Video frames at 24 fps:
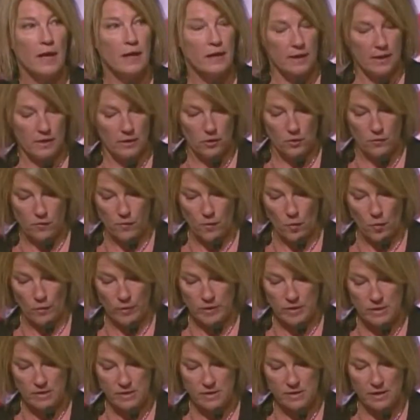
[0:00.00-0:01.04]
And I look
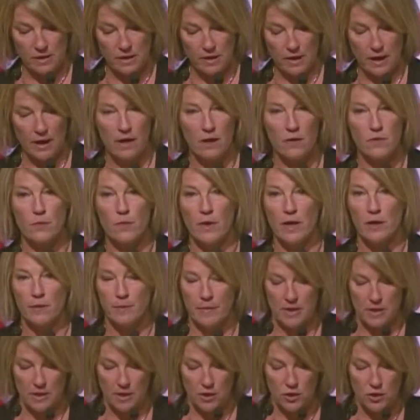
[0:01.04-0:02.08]
forward to seeing how the
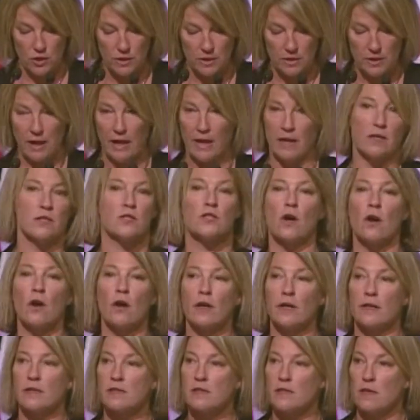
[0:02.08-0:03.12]
recommendations and
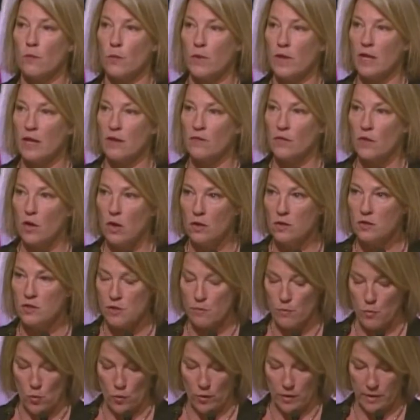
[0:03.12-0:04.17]
targets that we have all
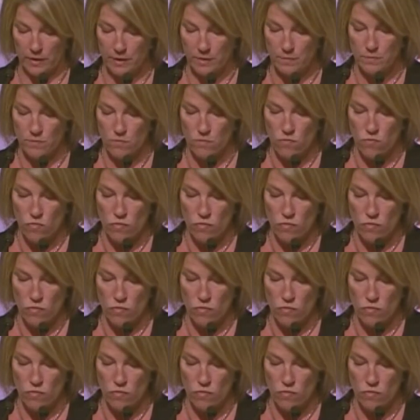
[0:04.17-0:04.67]
supported